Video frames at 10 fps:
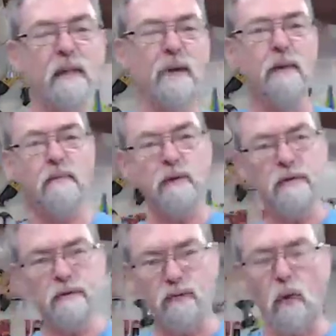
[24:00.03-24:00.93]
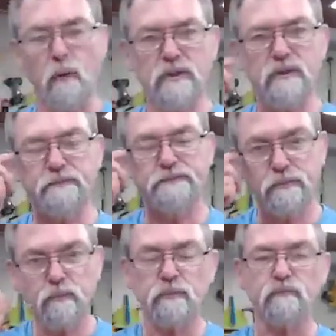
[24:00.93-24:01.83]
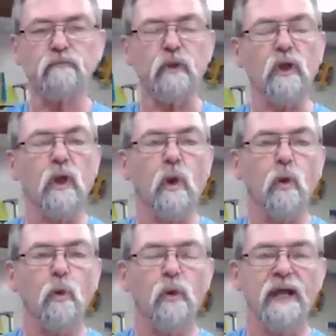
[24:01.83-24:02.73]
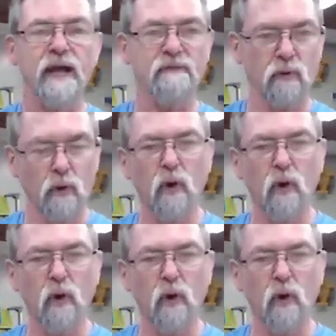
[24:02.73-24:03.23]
how about moving forwards, we have